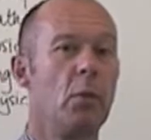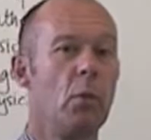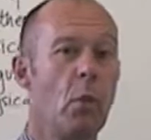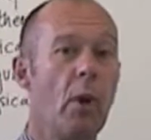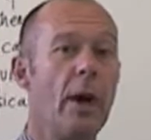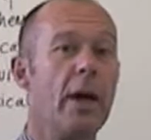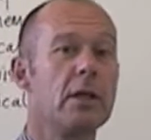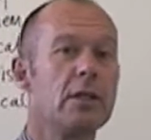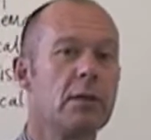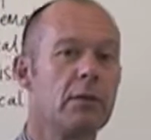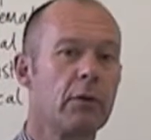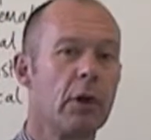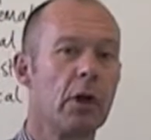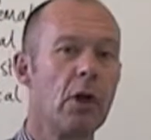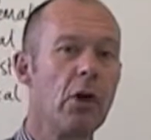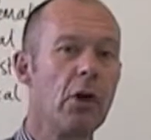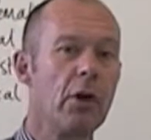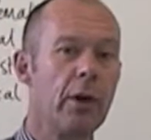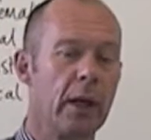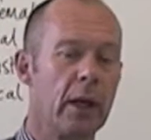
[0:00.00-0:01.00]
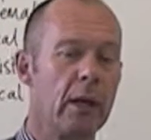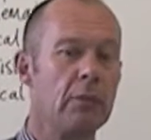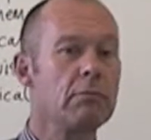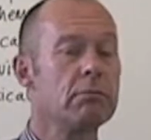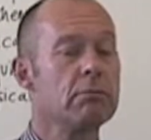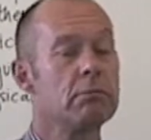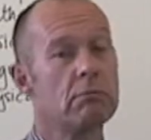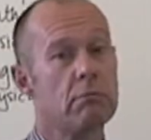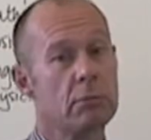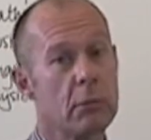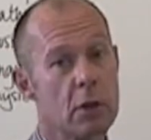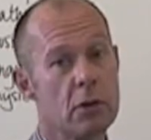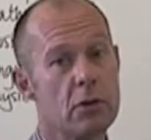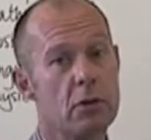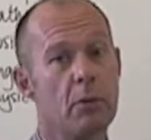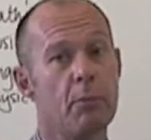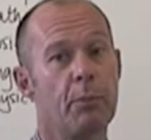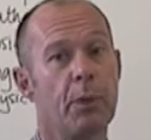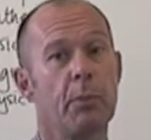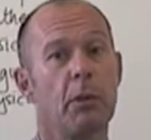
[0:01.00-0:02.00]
ways of learning, that some